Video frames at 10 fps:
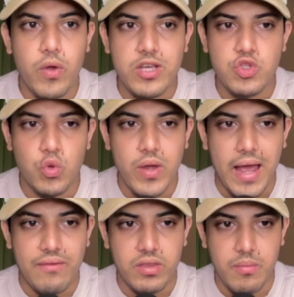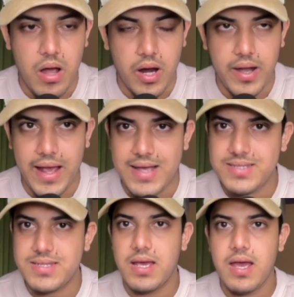ways do we have in the market?
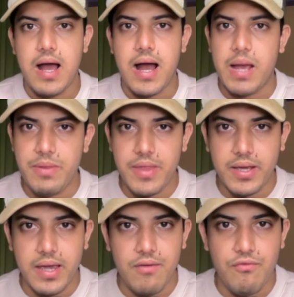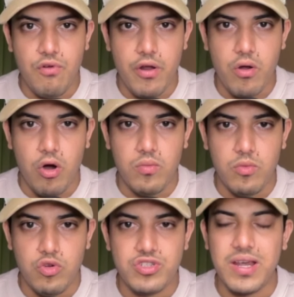As I'm in the game for
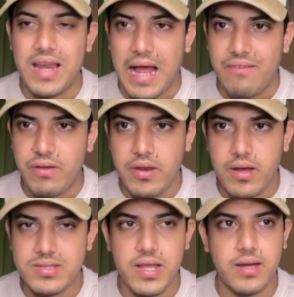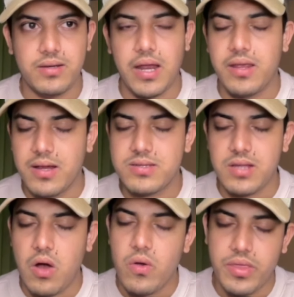almost 11 years, like 10 years
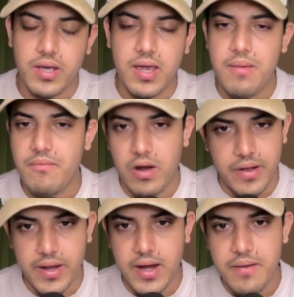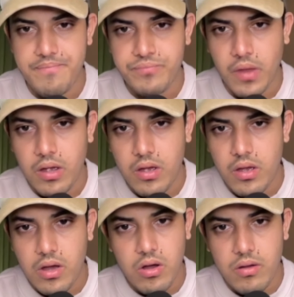now in the game, a decade,
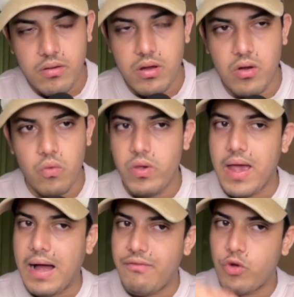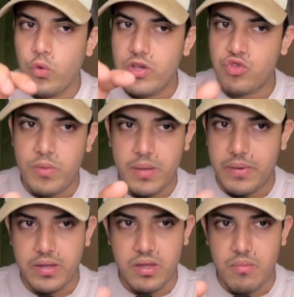we have two ways to make
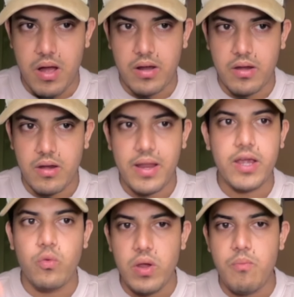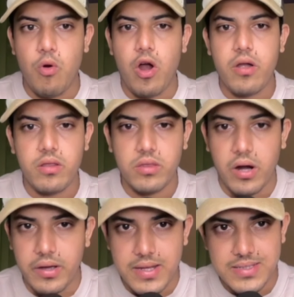money in the market. Like we bought
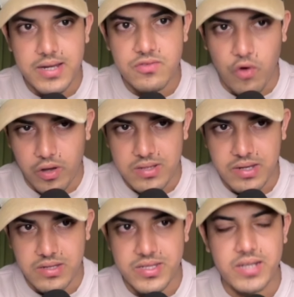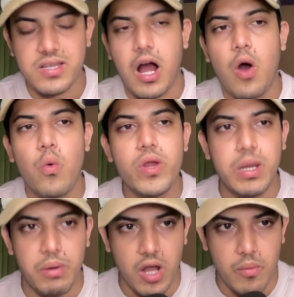30 cents, 40 cents. That's how we
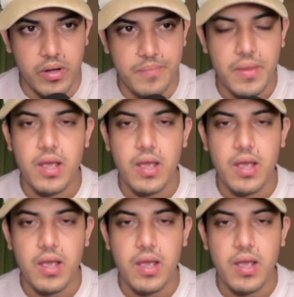double our money.